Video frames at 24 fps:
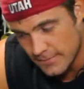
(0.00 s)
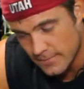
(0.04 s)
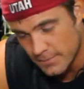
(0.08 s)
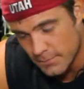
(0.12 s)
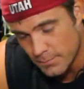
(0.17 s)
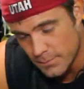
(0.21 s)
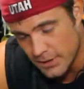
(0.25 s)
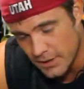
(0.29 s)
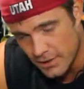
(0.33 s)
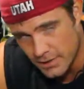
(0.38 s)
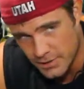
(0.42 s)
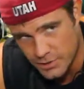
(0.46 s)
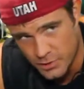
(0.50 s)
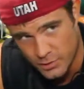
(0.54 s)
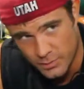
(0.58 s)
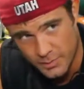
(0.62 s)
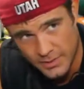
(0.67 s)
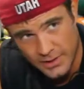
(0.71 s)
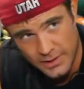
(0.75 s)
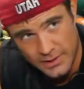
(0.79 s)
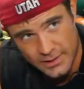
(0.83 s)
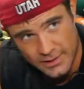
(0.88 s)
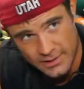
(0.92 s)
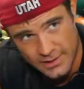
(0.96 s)
Be honest with me.
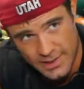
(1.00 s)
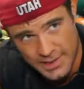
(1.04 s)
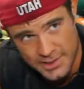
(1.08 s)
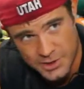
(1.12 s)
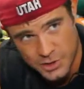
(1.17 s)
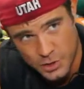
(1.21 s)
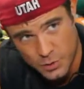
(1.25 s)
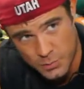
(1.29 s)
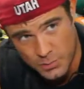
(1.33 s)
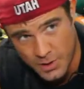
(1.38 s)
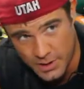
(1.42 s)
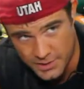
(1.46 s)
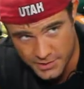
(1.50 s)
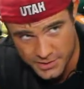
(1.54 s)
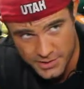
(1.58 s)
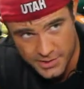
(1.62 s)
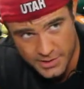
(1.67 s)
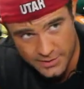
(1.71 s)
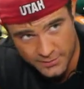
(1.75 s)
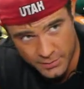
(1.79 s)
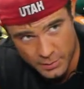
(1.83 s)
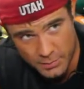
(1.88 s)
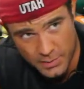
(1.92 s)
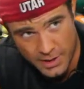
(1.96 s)
In the last 2 months,
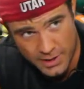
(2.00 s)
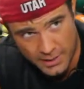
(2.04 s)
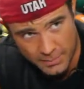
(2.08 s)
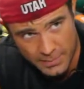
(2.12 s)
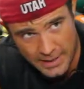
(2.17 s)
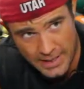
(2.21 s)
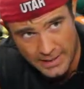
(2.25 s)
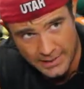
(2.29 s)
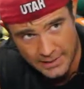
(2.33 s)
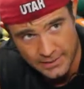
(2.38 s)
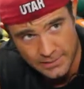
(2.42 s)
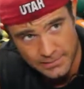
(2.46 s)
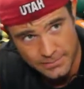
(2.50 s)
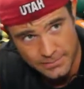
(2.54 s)
have you bought a packet?